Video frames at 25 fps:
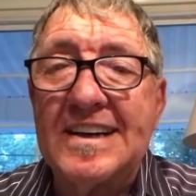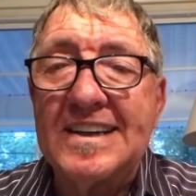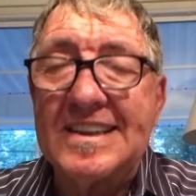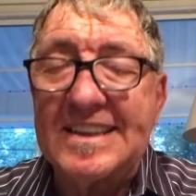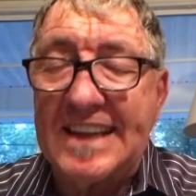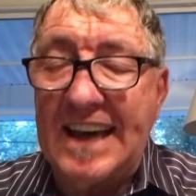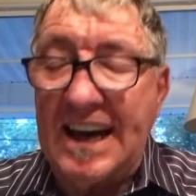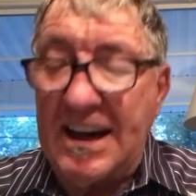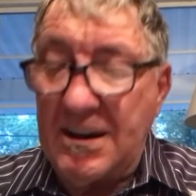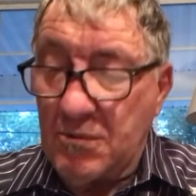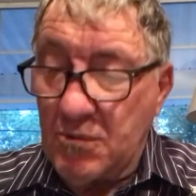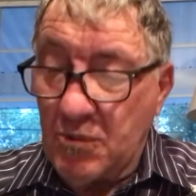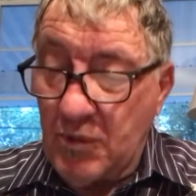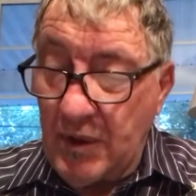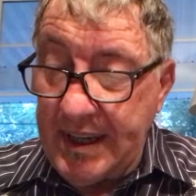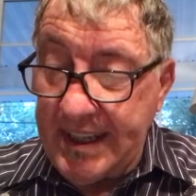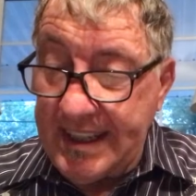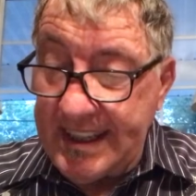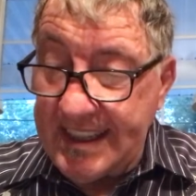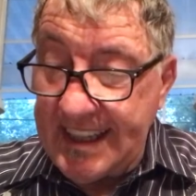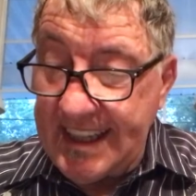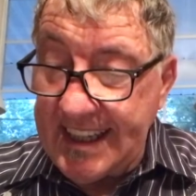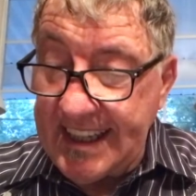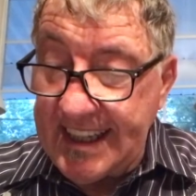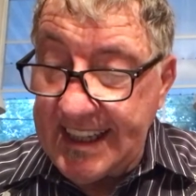that we
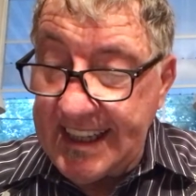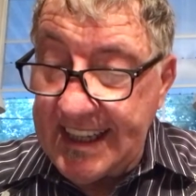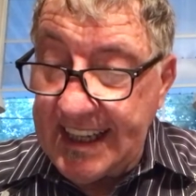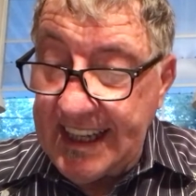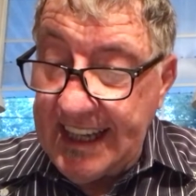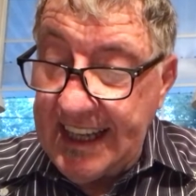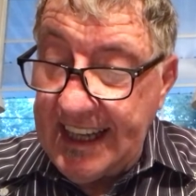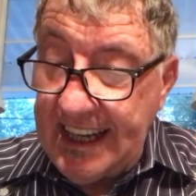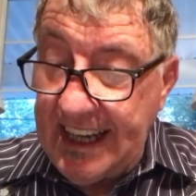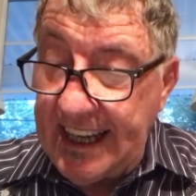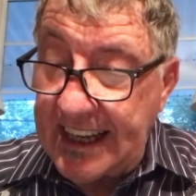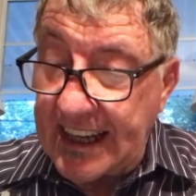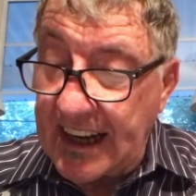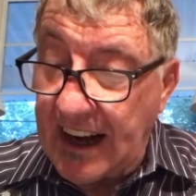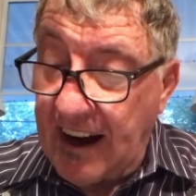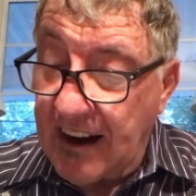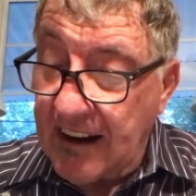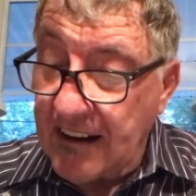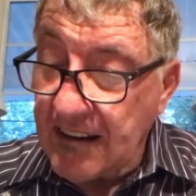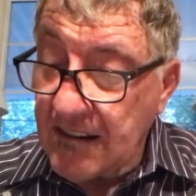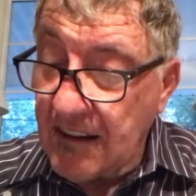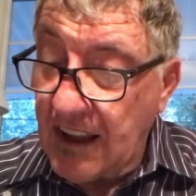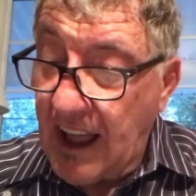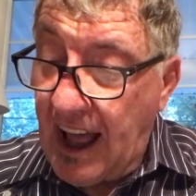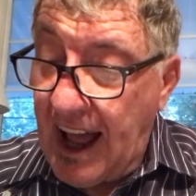need in our
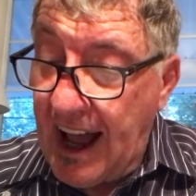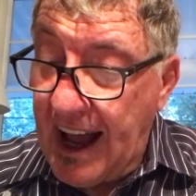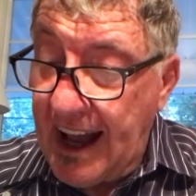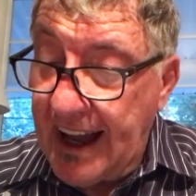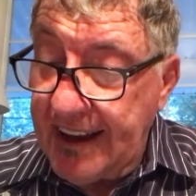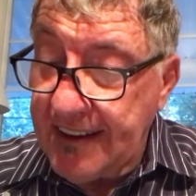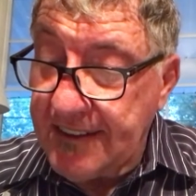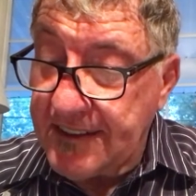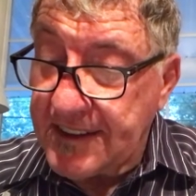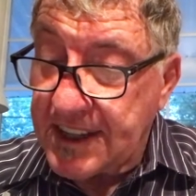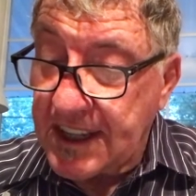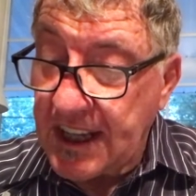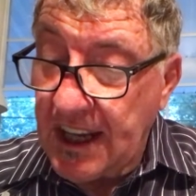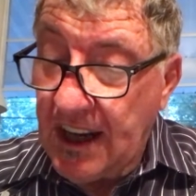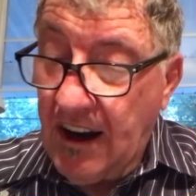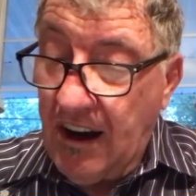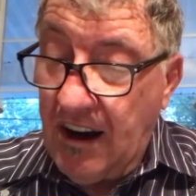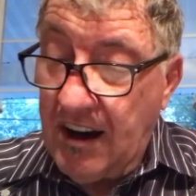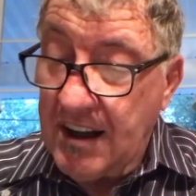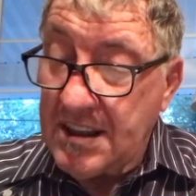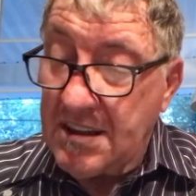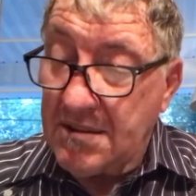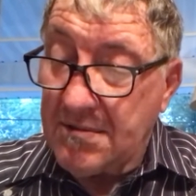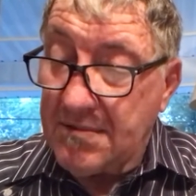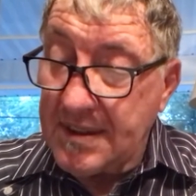lives
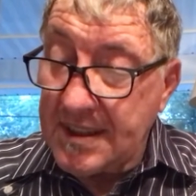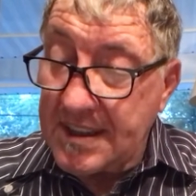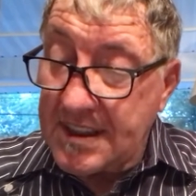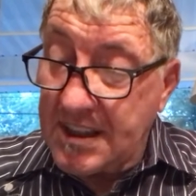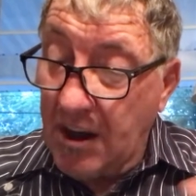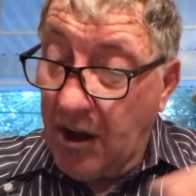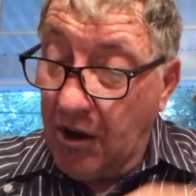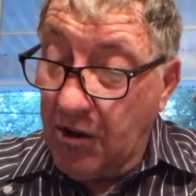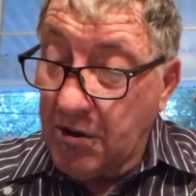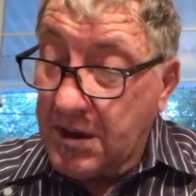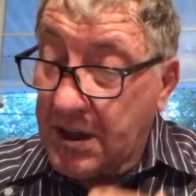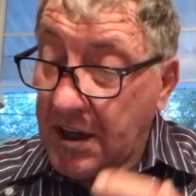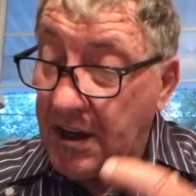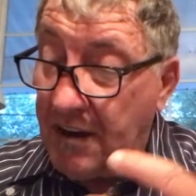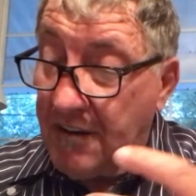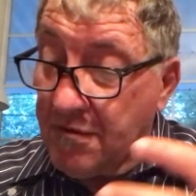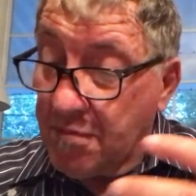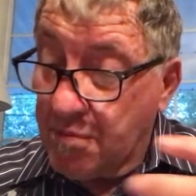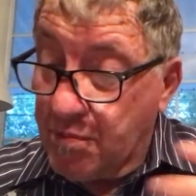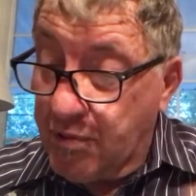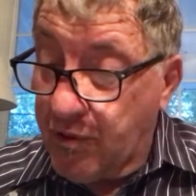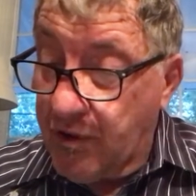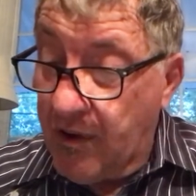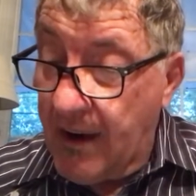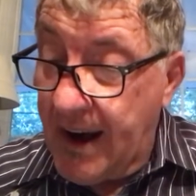are the result of
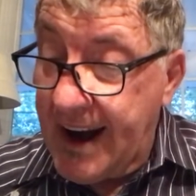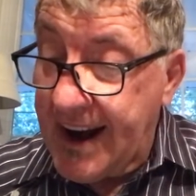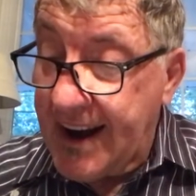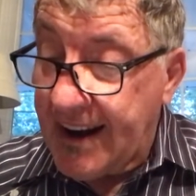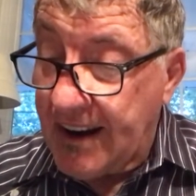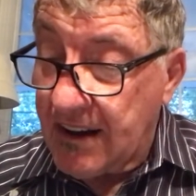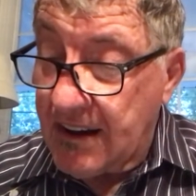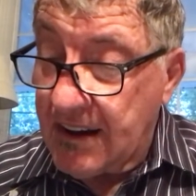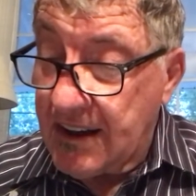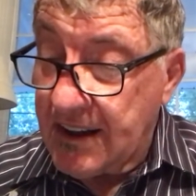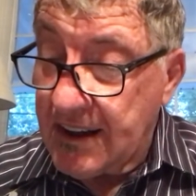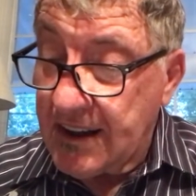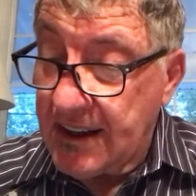prayer,